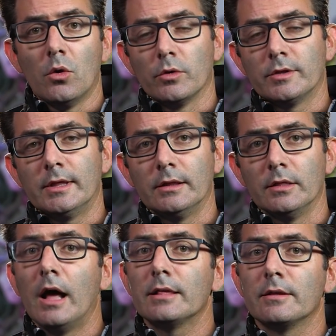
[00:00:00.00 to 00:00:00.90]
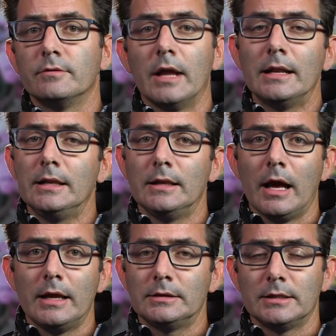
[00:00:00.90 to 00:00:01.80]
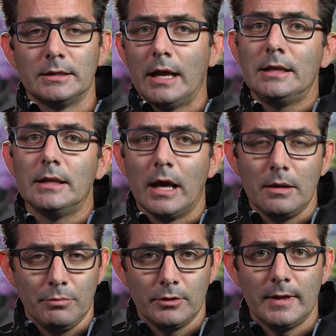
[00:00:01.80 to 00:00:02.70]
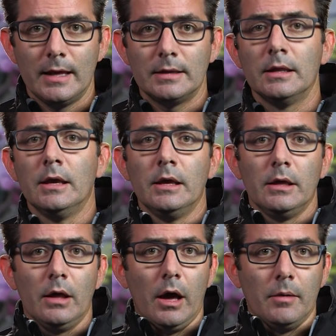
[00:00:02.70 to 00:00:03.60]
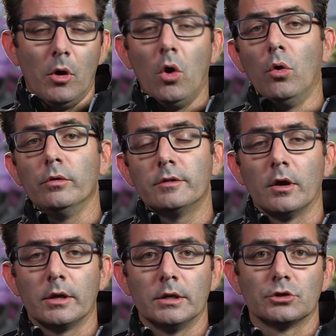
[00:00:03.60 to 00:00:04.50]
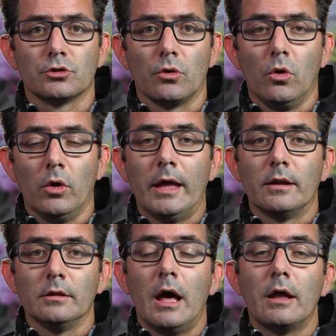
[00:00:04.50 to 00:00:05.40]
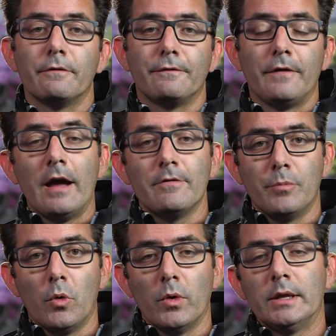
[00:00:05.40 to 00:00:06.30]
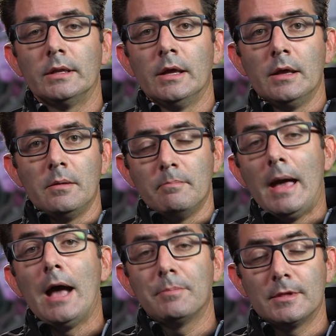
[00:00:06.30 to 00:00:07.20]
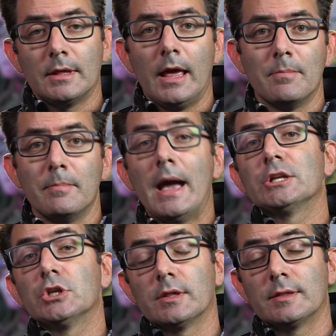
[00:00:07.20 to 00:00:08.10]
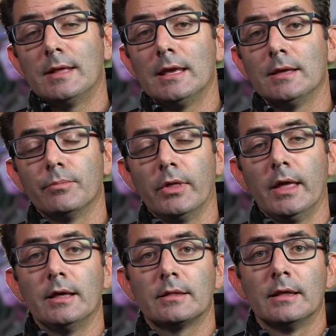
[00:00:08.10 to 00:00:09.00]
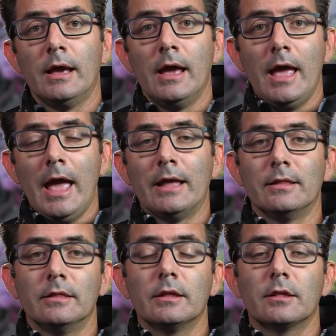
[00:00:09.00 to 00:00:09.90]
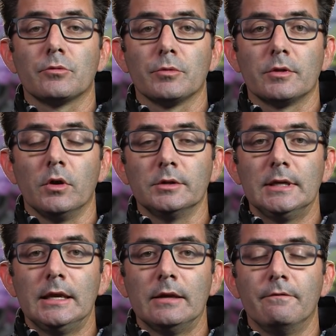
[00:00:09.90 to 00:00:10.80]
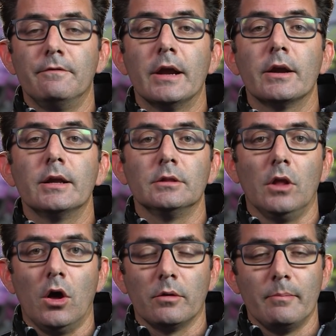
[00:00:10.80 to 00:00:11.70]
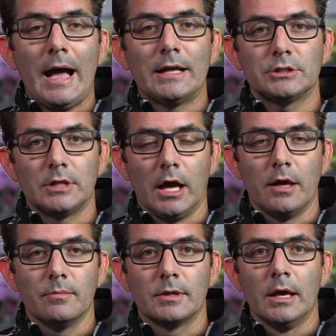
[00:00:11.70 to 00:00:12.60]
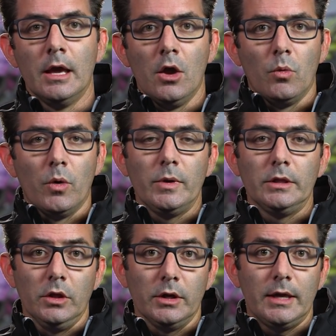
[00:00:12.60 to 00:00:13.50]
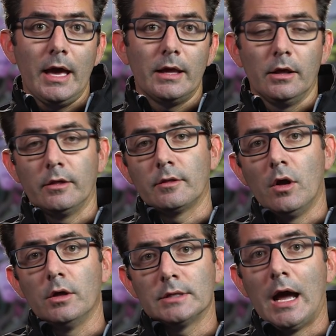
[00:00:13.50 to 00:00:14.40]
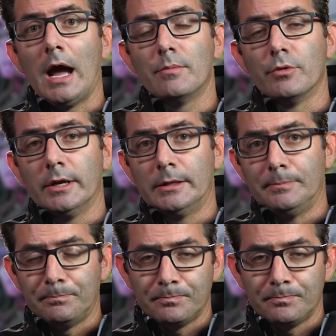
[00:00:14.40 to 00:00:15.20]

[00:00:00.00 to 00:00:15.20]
We're seeing lots of 99 to 99% holds on control and a lot of 5-point maps and matches taking place. And this is resulting in very long match times. When we look at Assault, Hybrid,